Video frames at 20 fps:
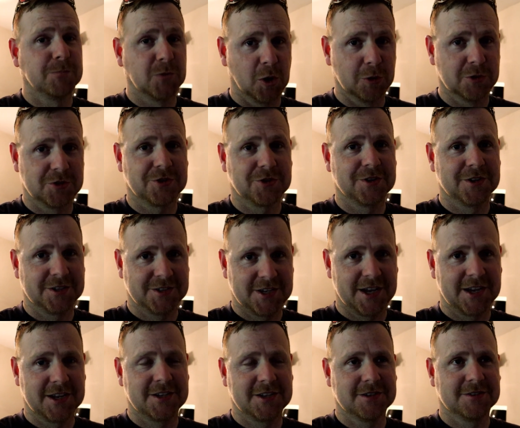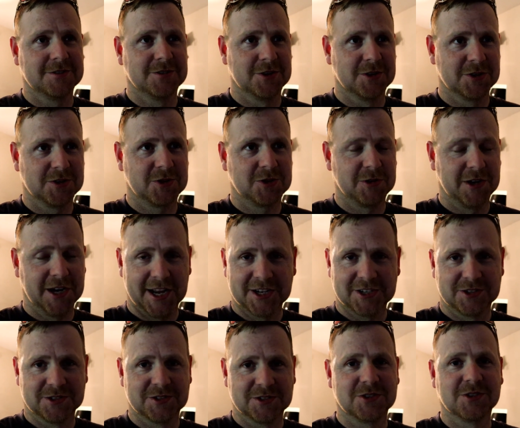those are going to take your
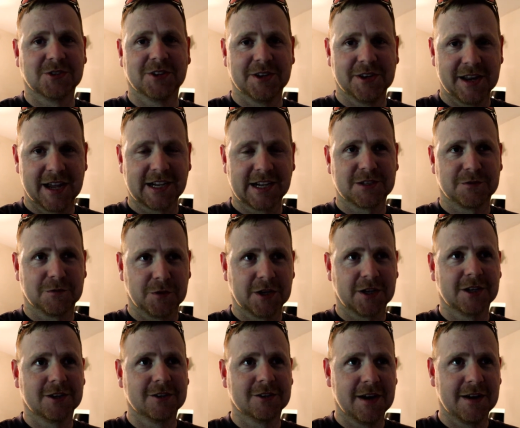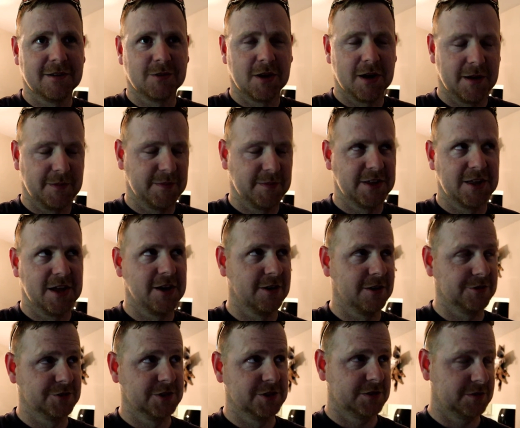creations to the next freaking level. I mean, they
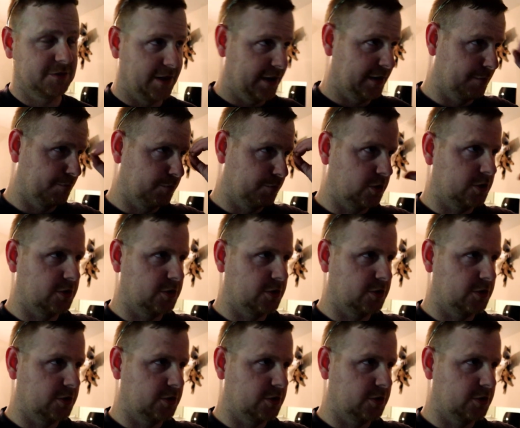are just like